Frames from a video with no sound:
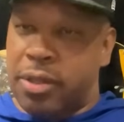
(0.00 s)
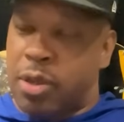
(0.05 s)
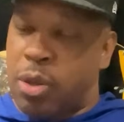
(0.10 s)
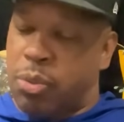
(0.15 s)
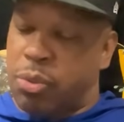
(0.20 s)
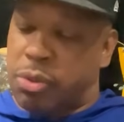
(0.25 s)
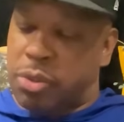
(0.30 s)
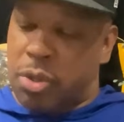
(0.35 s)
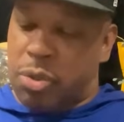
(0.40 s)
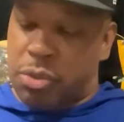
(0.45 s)

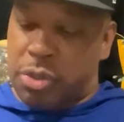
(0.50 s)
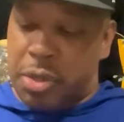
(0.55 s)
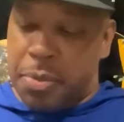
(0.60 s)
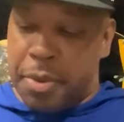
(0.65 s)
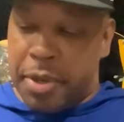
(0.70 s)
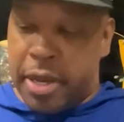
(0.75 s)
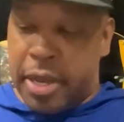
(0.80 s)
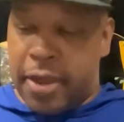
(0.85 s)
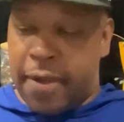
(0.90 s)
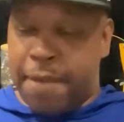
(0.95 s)
Don't send me
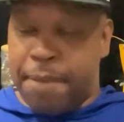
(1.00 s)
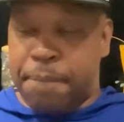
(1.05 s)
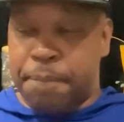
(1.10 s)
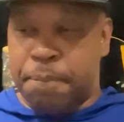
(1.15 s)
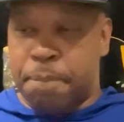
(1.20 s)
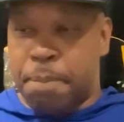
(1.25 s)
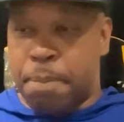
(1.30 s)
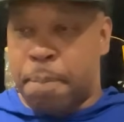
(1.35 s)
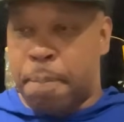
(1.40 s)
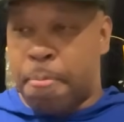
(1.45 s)
that.
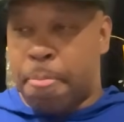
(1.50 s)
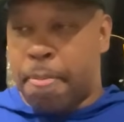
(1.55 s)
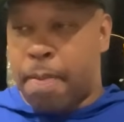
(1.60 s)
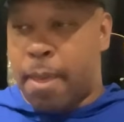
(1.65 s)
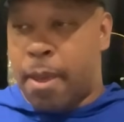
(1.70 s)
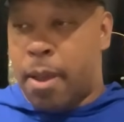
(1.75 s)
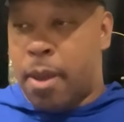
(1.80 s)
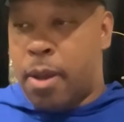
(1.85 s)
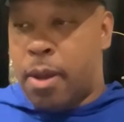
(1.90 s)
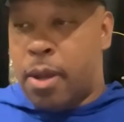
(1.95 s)

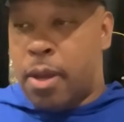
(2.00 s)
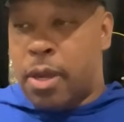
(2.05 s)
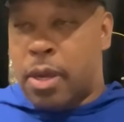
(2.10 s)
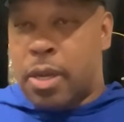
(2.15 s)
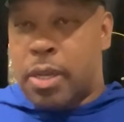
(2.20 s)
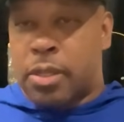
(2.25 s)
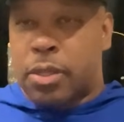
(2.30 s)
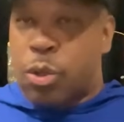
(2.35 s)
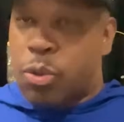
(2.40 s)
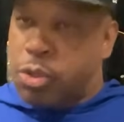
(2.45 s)

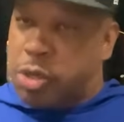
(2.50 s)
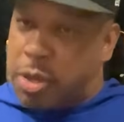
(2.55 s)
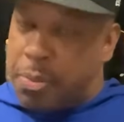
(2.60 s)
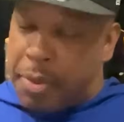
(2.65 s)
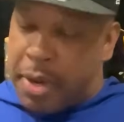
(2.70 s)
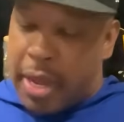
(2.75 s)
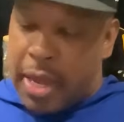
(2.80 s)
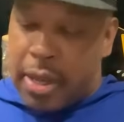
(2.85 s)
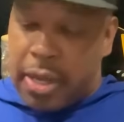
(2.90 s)
Don't send me that,